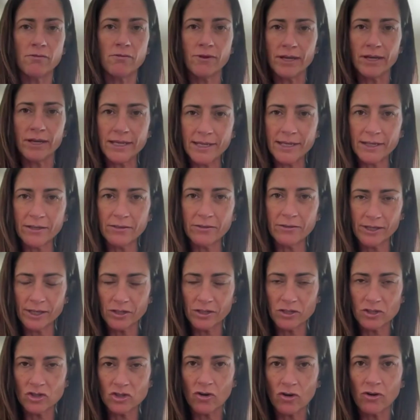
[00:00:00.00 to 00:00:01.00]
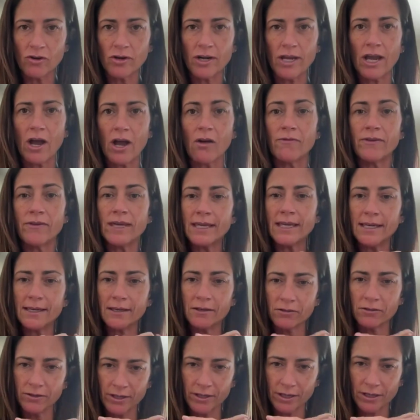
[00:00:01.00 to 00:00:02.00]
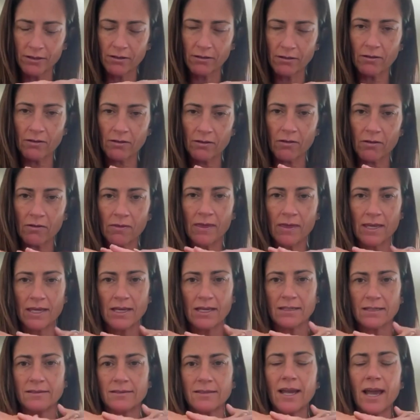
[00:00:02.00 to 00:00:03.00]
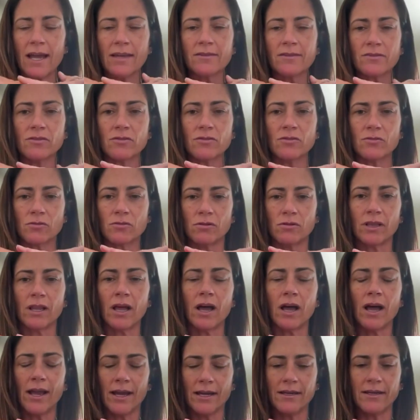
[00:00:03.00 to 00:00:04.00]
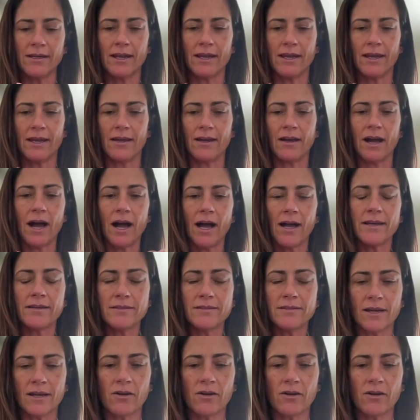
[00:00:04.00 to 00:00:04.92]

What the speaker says: of a healing journey of healing the intestinal lining, I